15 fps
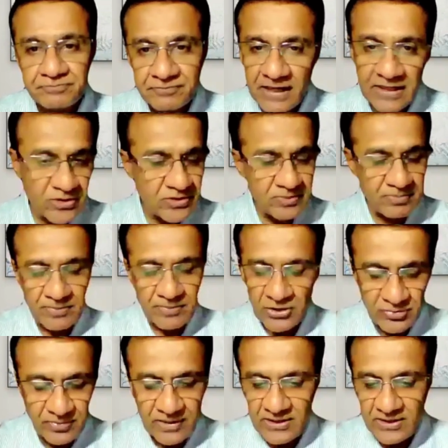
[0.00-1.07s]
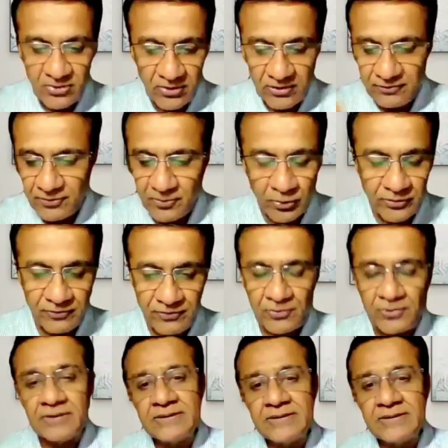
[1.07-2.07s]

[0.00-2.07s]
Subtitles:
And it's pleasure meeting all of you, both of you.